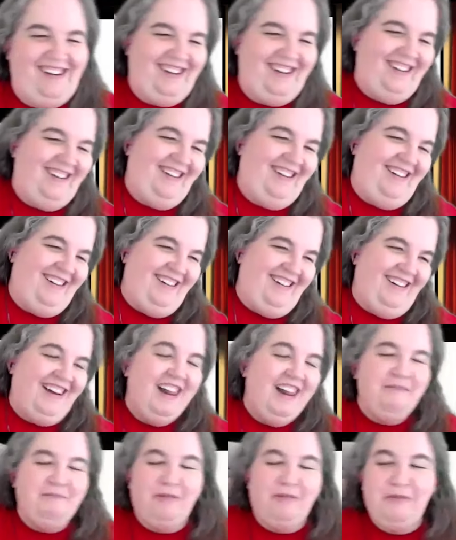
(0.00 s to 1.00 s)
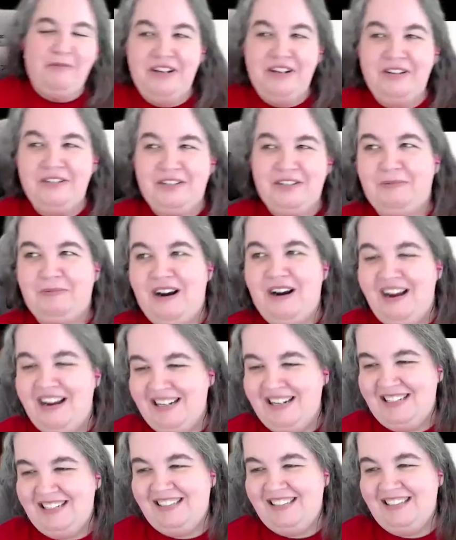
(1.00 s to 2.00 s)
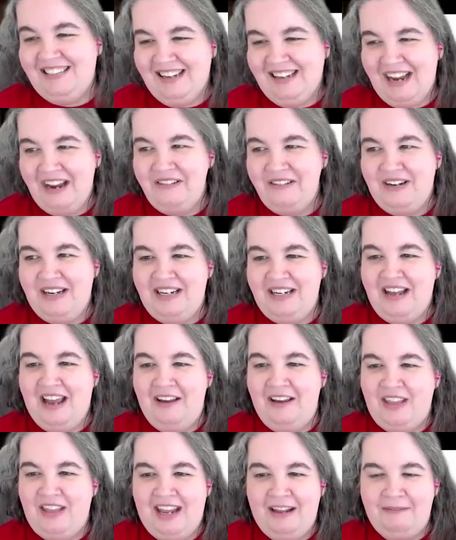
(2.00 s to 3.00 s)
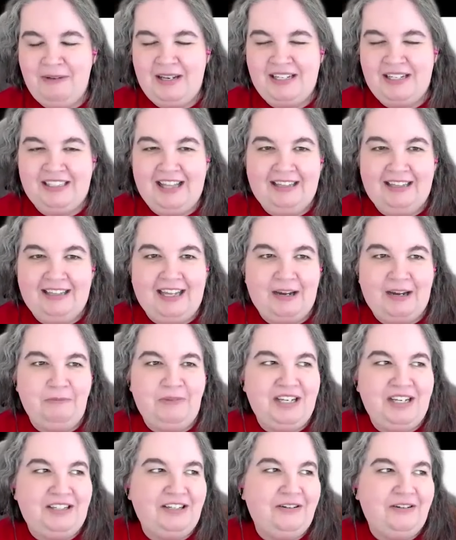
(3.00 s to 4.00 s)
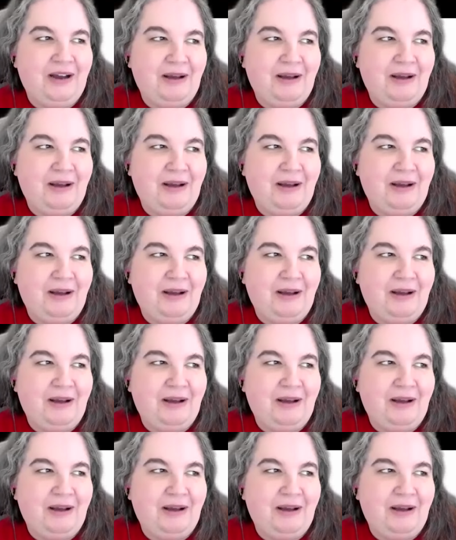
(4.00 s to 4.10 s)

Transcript: but weren't you surprised? I mean, have yeah. they basically had like a Me Too